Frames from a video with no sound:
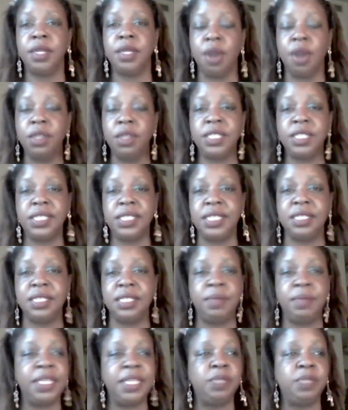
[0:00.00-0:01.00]

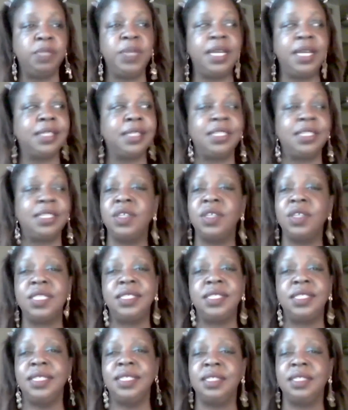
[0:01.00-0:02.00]
narcissism, is because
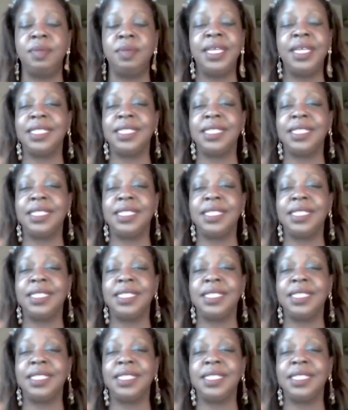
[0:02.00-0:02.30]
narcissism